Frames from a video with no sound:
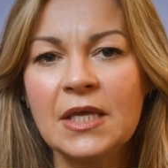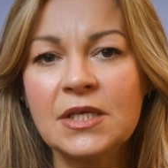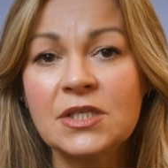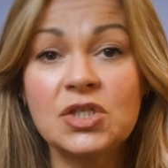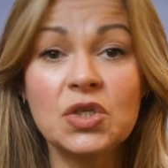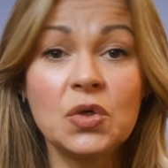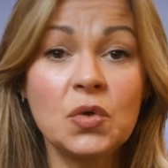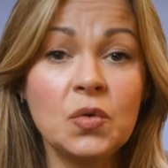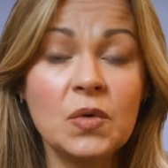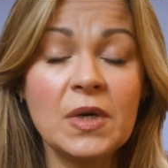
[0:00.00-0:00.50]

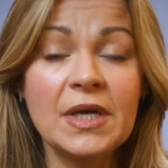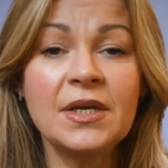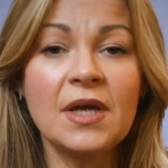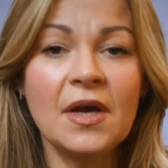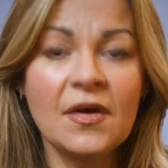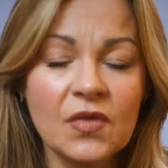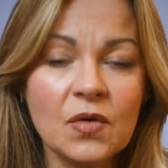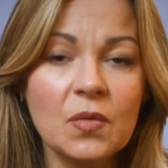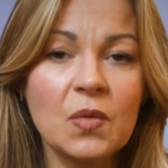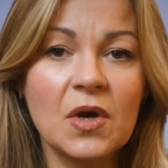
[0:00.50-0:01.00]
So, in
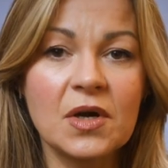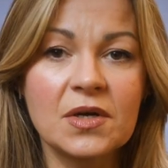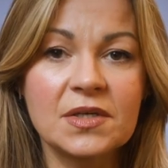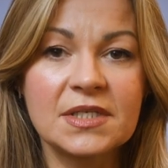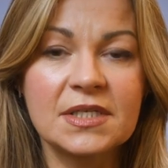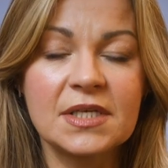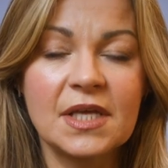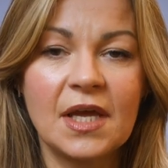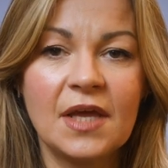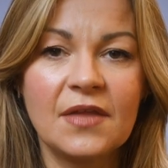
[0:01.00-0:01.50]
other
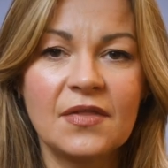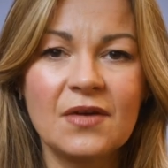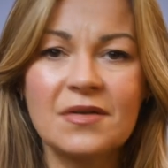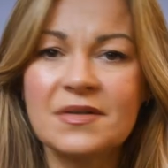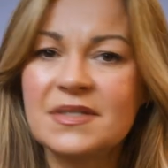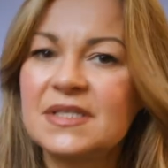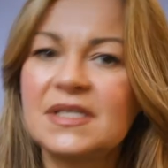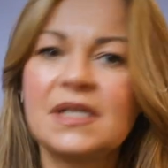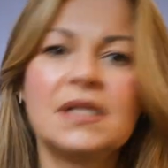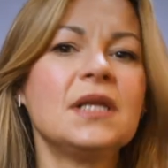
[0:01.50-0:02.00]
words, there are
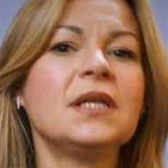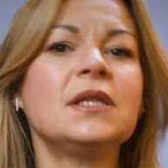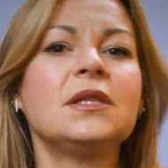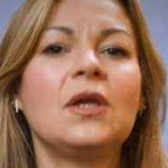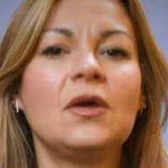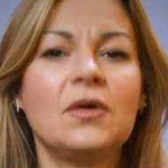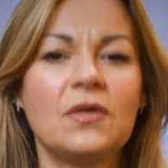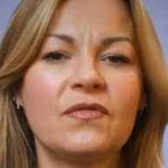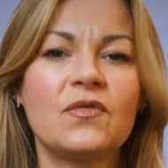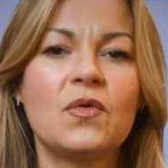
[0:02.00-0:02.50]
still a
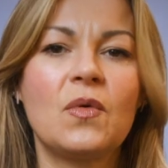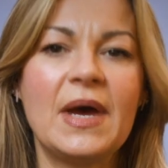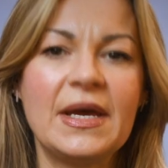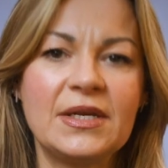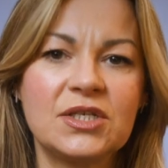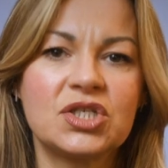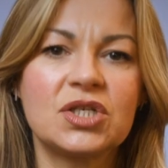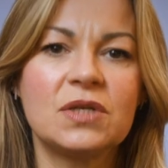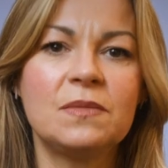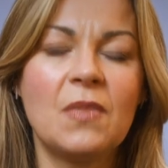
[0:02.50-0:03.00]
lot of
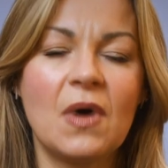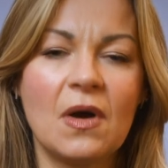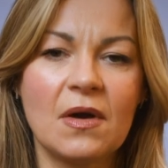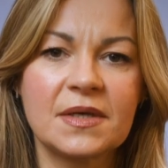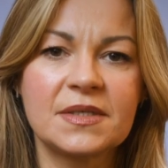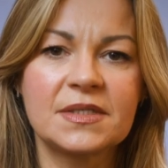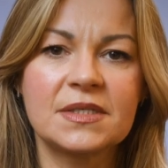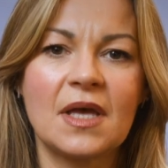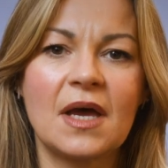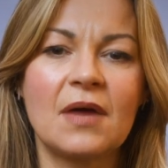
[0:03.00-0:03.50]
question
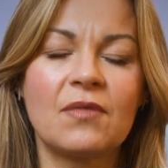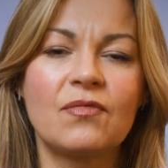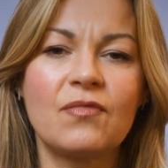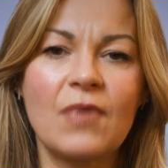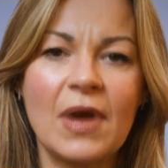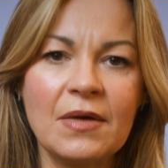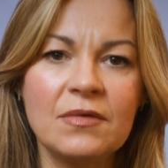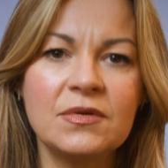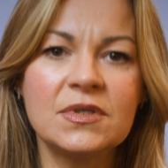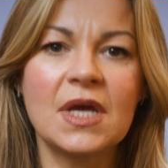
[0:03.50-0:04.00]
marks
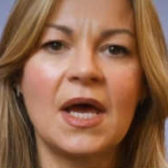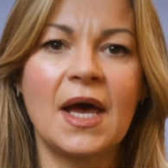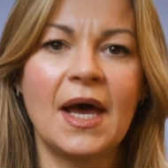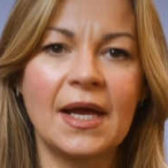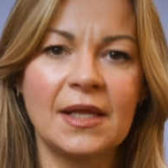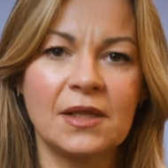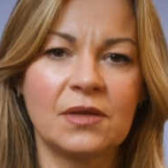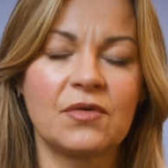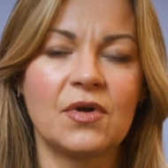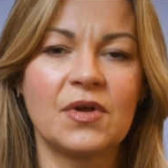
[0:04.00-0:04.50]
around
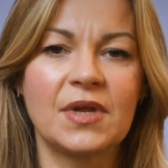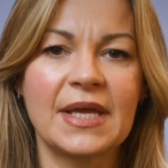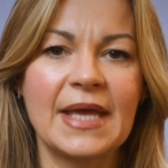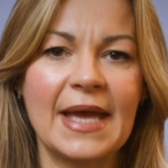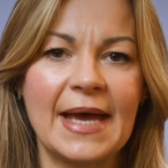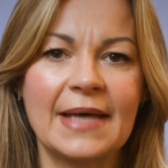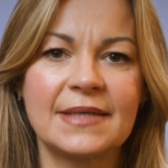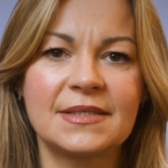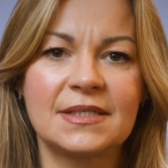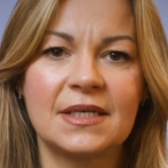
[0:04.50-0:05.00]
hyaluronic
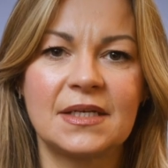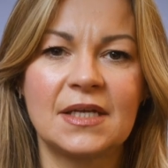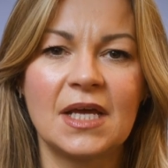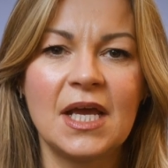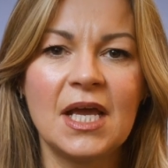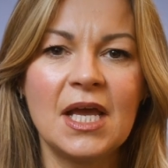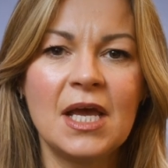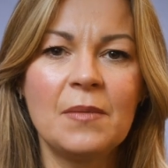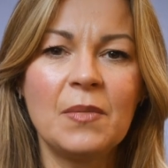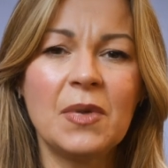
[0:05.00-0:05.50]
acid.
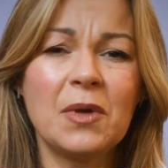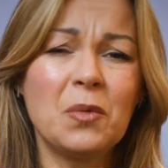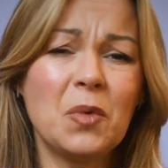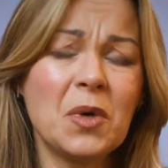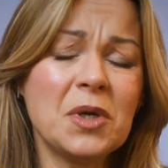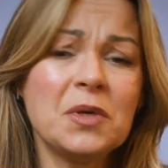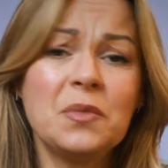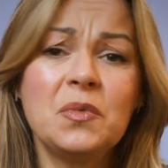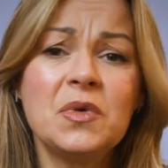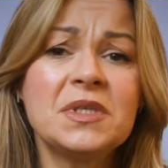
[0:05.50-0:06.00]
But
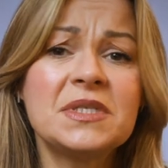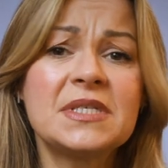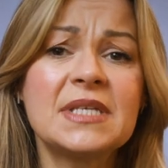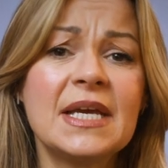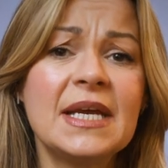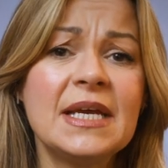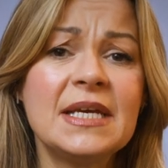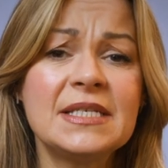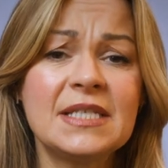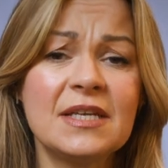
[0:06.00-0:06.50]
what I would
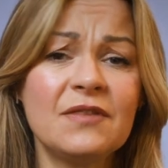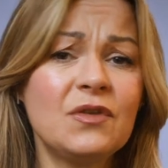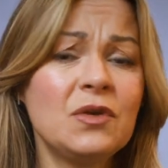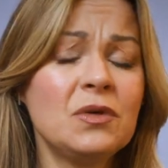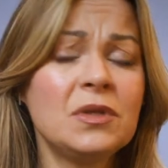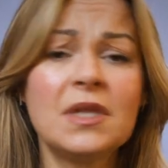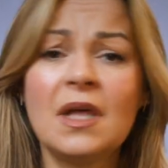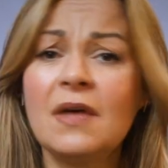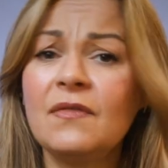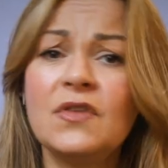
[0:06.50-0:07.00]
say is if
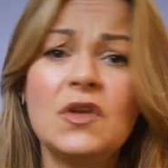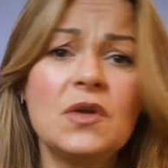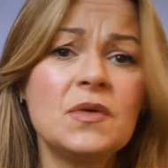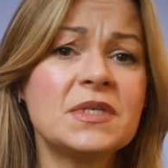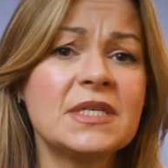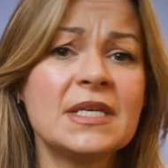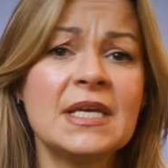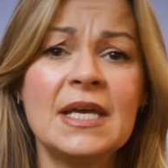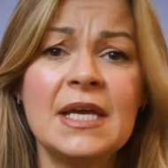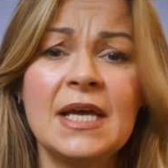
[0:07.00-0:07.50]
you love
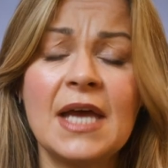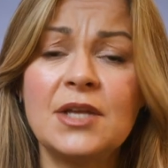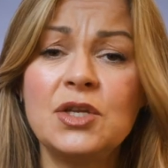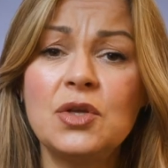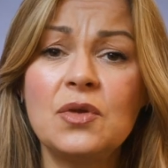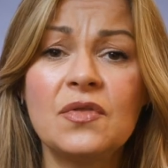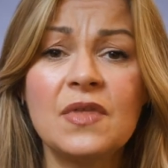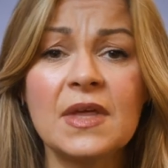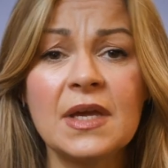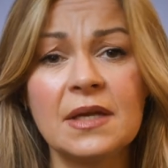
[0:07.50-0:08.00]
using it and
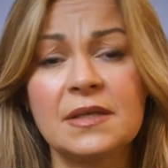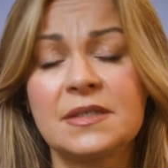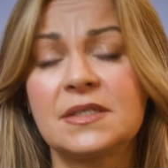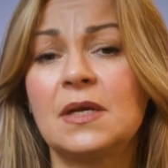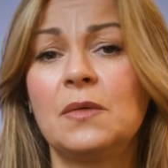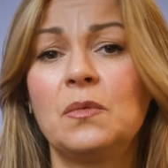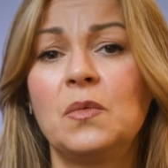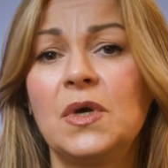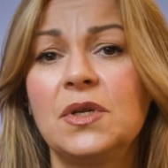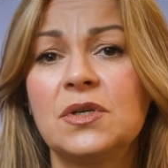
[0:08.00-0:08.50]
you think it's
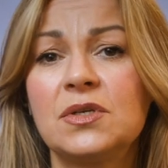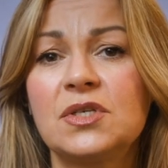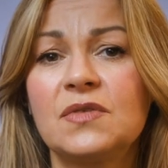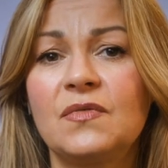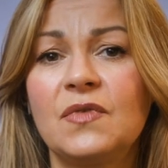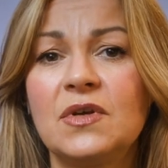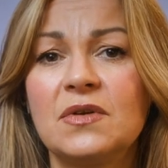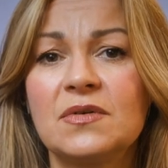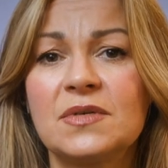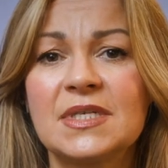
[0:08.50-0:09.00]
done wonders
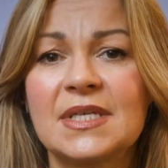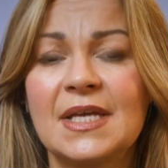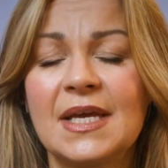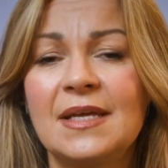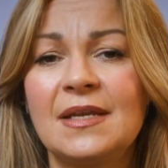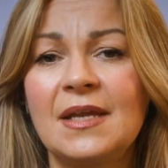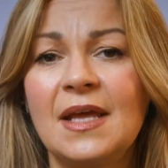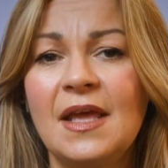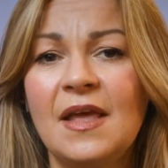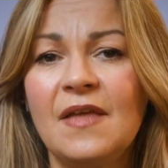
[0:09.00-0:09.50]
for your
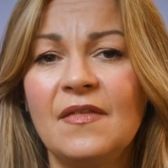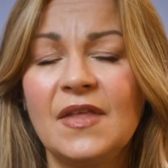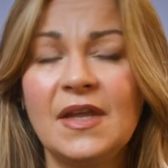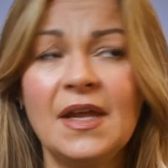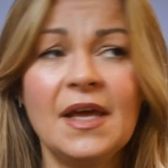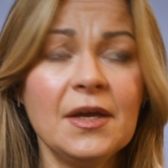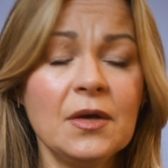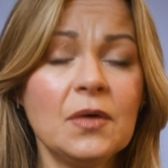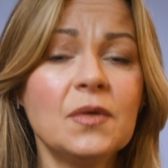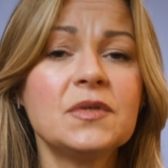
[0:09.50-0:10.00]
skin, then
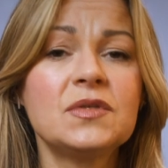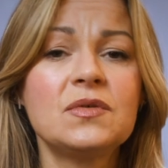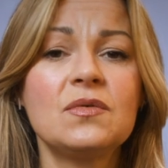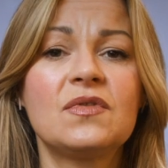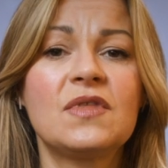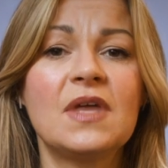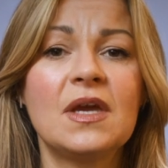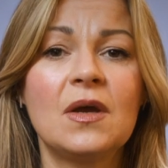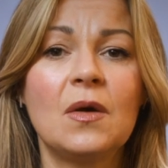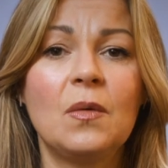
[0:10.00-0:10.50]
I also
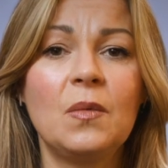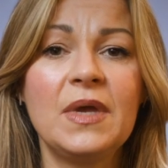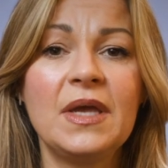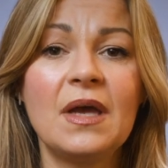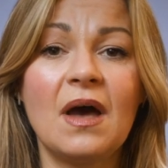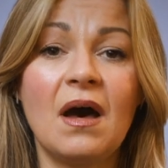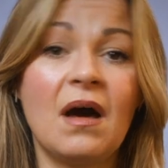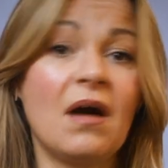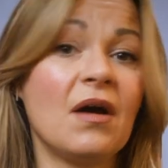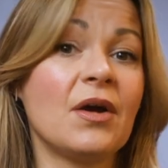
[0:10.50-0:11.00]
think we
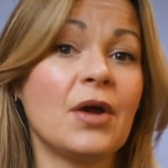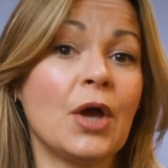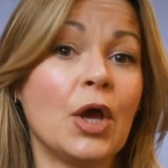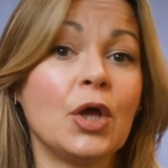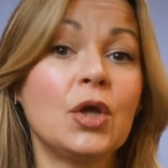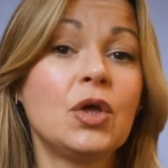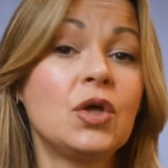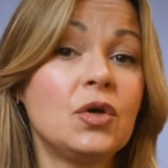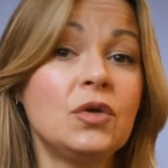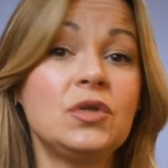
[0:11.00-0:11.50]
are
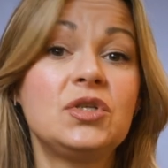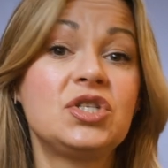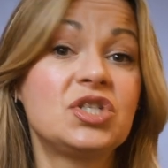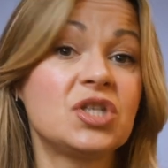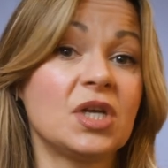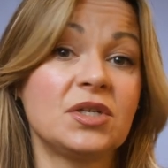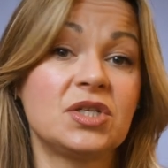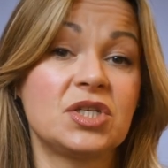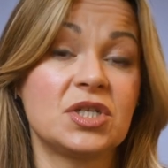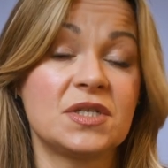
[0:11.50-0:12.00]
good
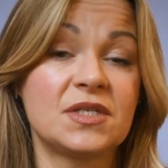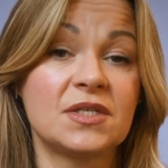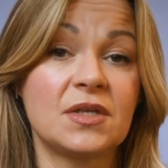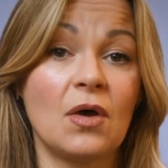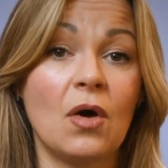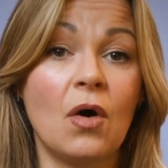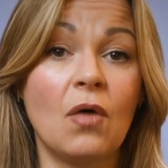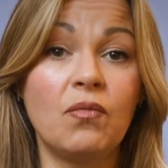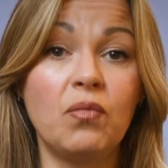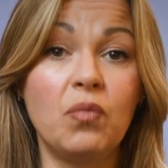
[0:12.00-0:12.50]
judges
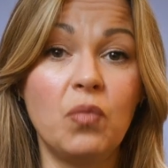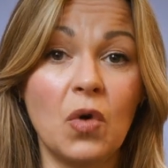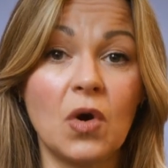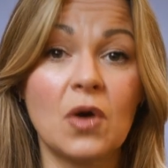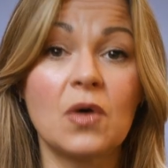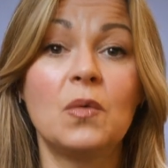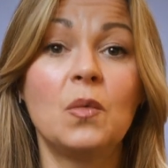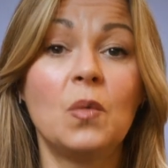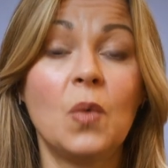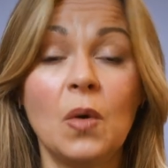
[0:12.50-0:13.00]
of
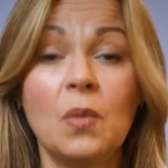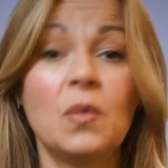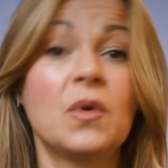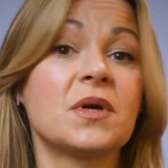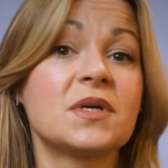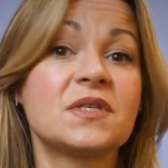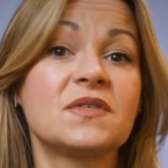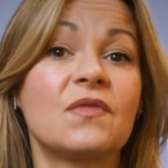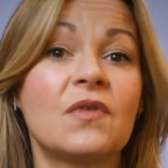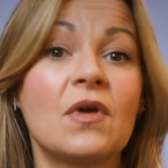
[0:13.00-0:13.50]
what
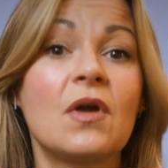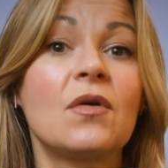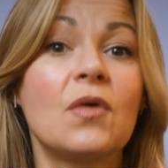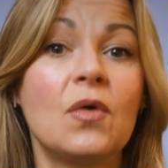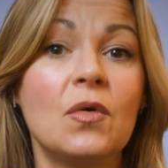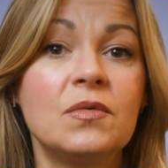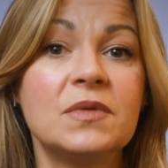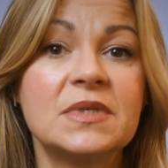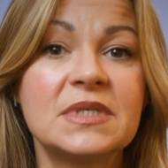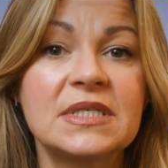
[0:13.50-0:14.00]
works for our
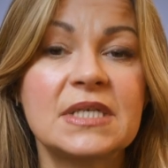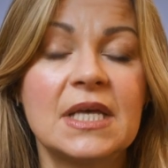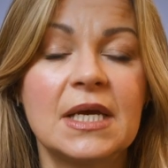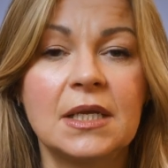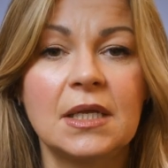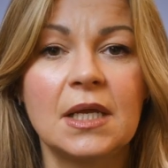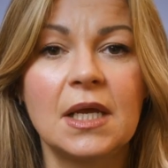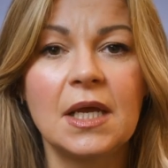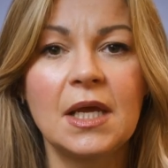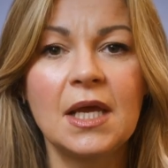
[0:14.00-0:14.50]
own
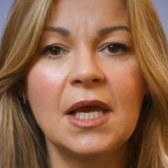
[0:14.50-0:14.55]
skin.